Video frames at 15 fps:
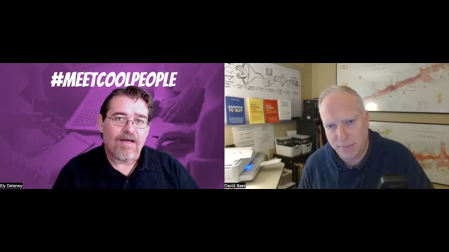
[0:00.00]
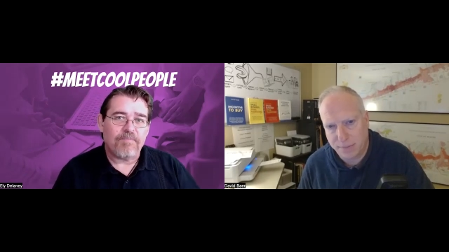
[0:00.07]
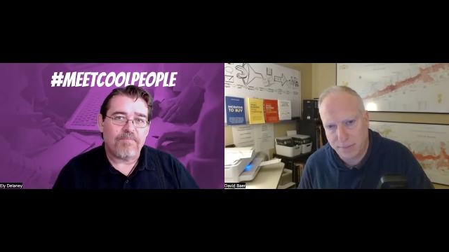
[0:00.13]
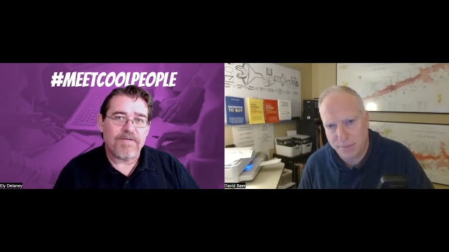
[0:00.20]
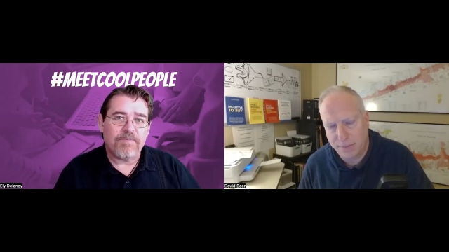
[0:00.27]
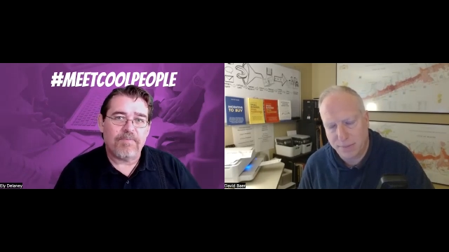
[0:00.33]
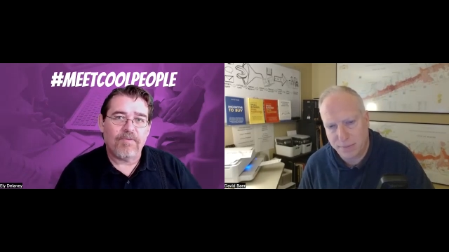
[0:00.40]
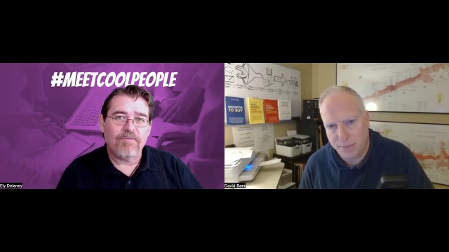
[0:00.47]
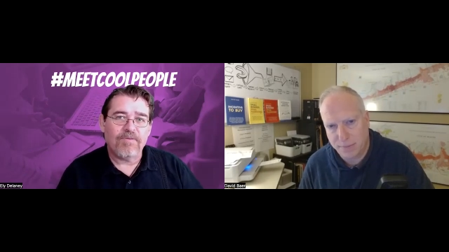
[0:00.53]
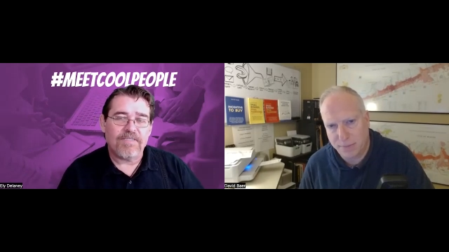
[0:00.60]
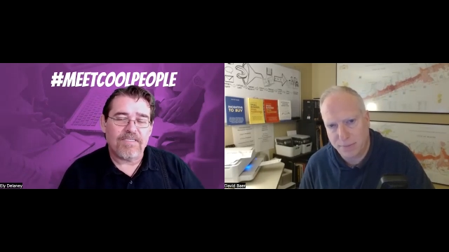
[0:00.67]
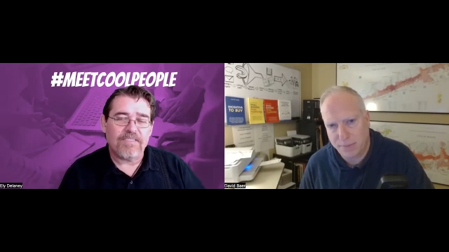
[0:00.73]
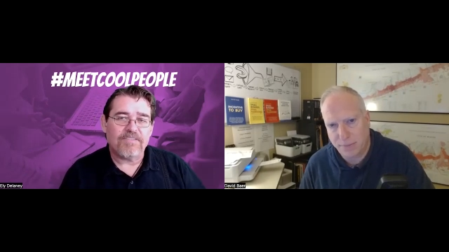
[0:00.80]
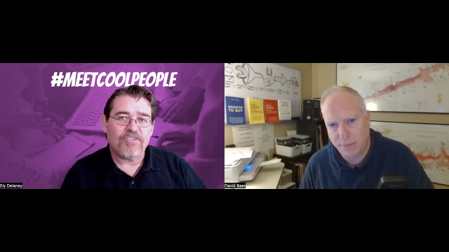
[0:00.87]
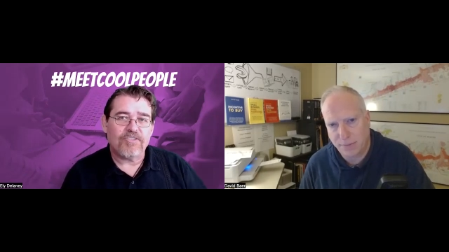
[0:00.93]
Speaker 1: And people
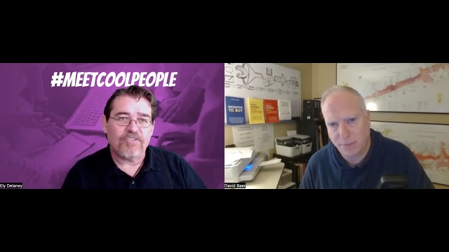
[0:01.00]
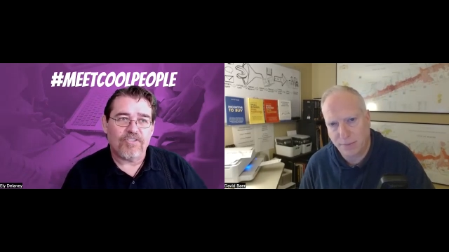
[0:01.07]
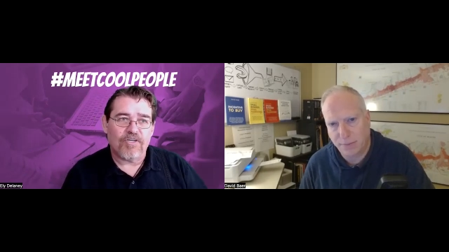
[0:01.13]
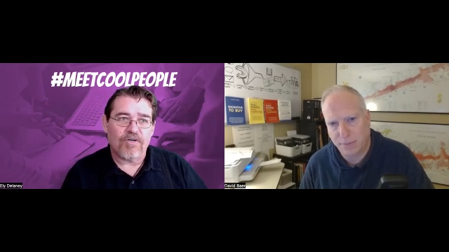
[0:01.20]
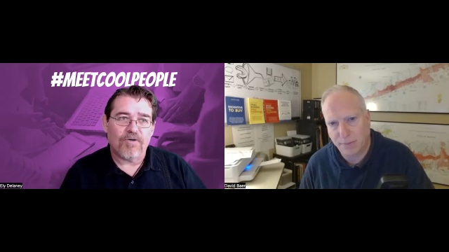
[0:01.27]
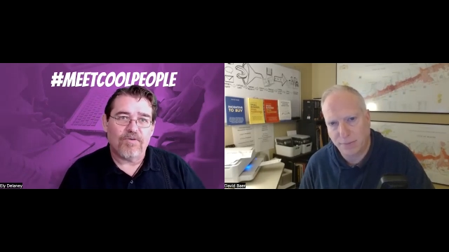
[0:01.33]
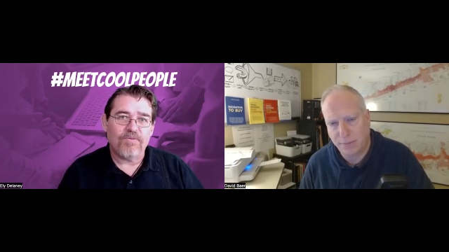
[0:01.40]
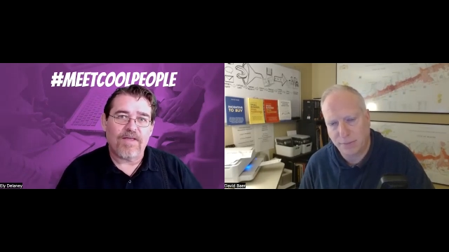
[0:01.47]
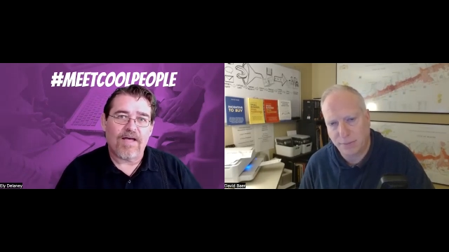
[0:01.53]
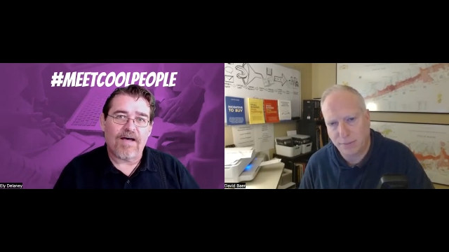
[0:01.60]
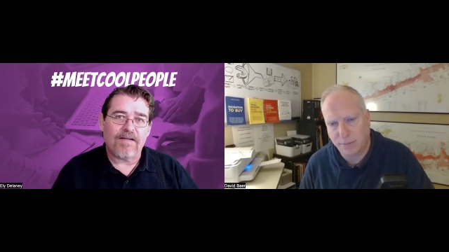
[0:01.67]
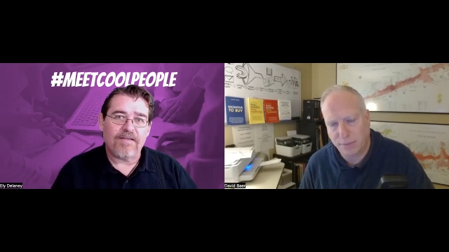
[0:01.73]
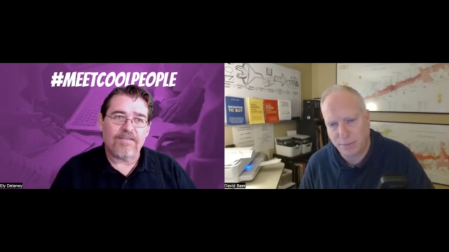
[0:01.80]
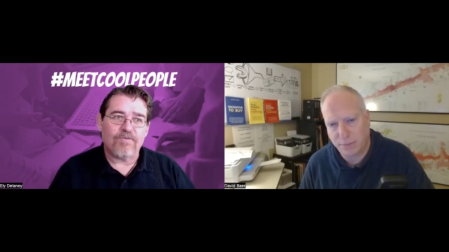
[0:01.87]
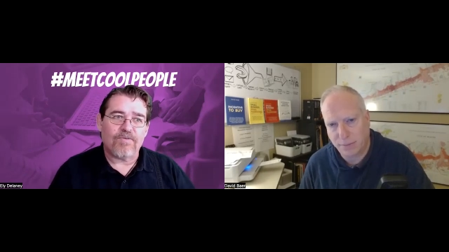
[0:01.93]
need to know
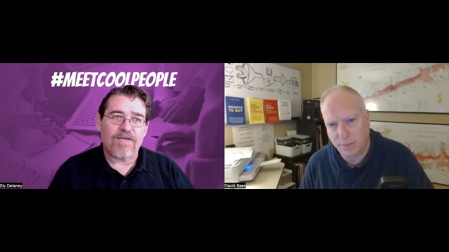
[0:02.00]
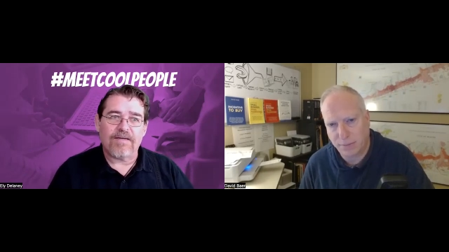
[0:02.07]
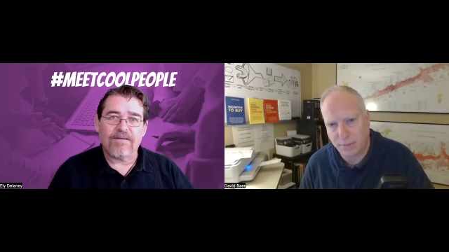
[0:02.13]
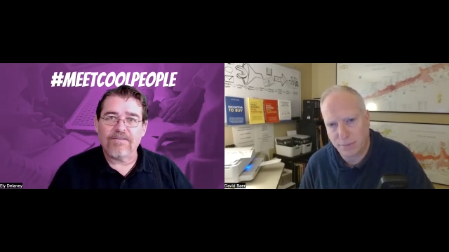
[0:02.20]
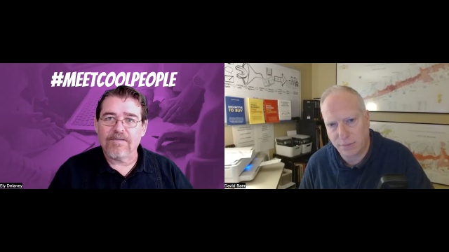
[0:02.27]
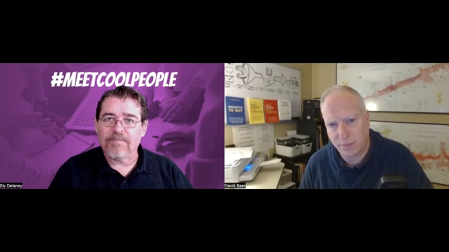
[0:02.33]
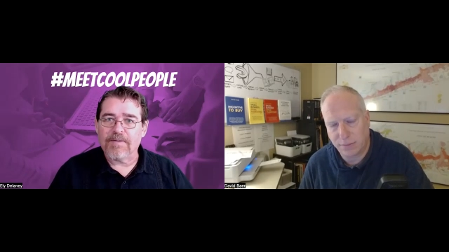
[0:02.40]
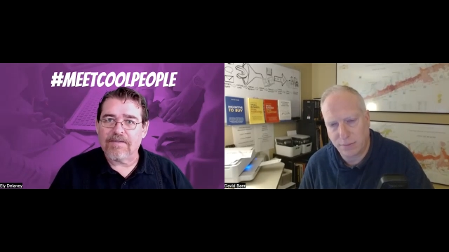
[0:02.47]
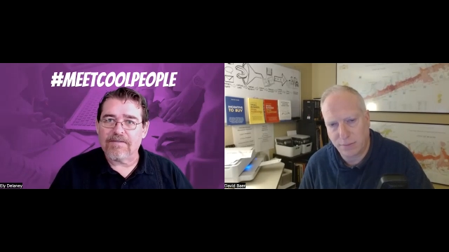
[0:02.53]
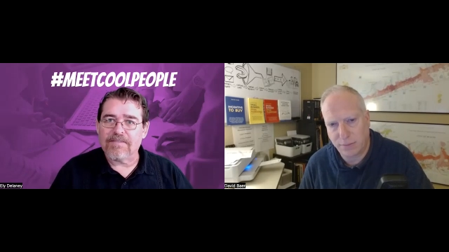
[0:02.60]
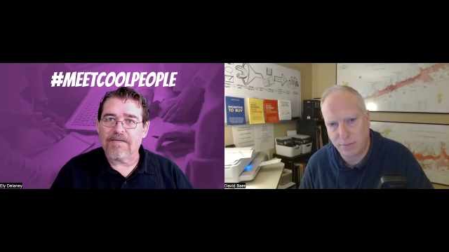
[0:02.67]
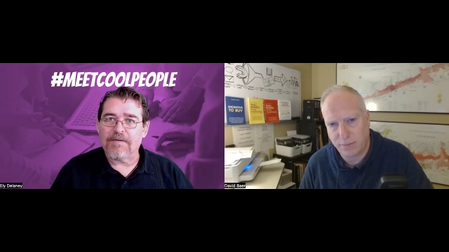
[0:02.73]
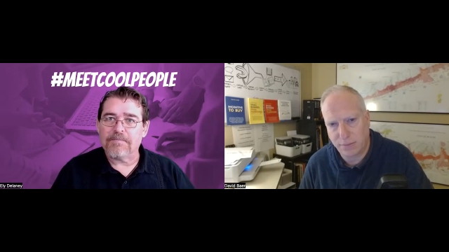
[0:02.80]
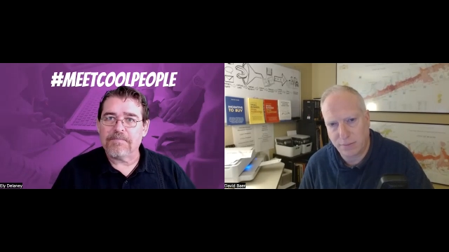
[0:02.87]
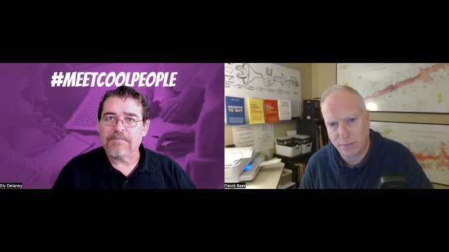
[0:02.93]
that you care about
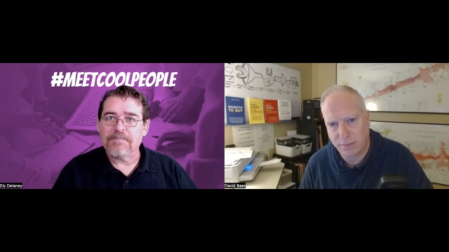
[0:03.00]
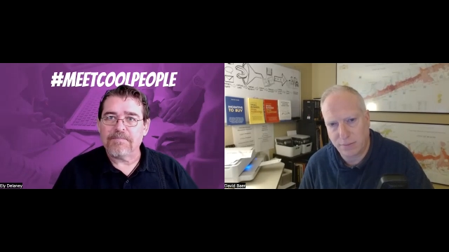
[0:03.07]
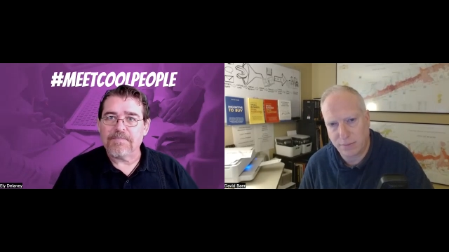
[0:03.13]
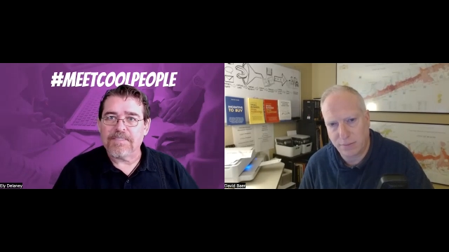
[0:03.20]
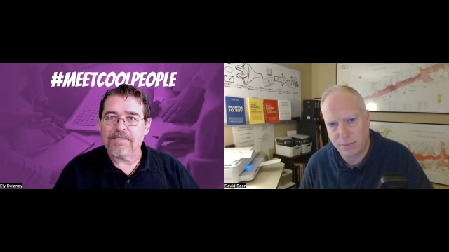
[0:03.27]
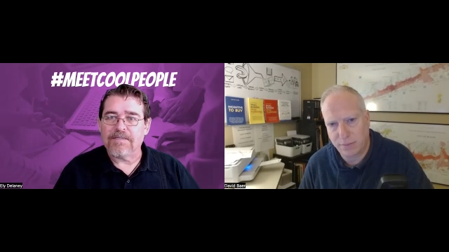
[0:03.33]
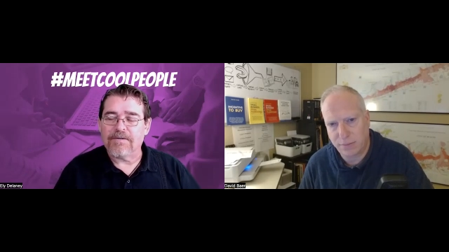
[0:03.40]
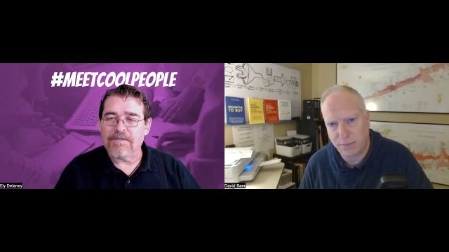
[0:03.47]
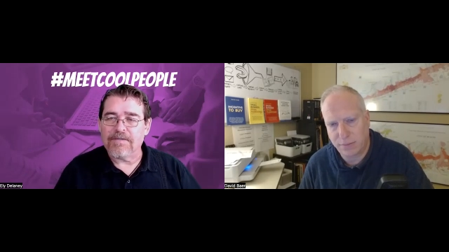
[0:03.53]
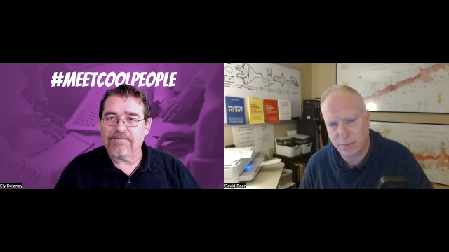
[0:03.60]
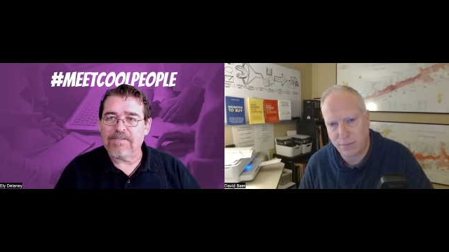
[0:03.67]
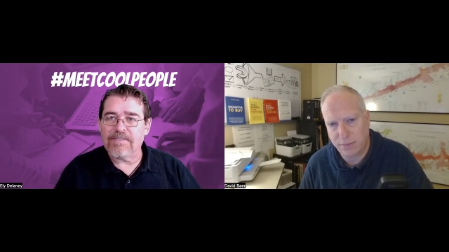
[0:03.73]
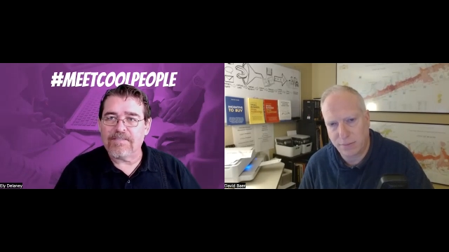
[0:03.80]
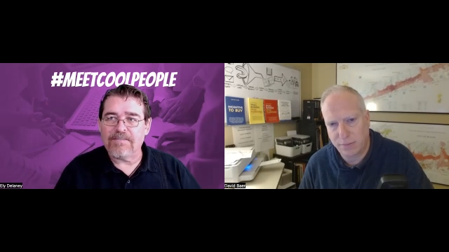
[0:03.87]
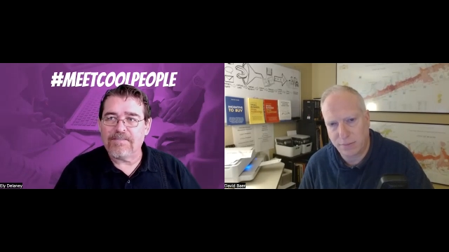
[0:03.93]
them, you know,
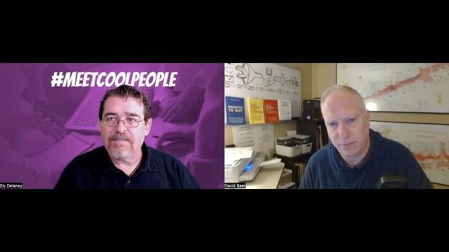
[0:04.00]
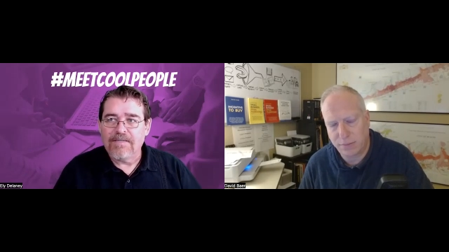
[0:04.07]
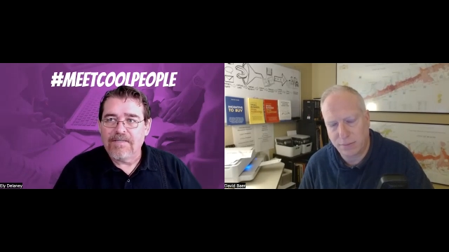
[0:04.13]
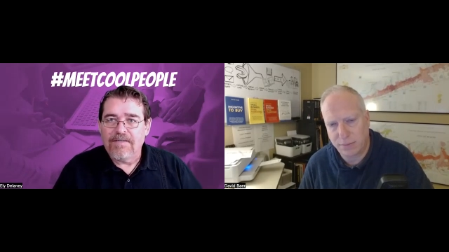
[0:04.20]
even,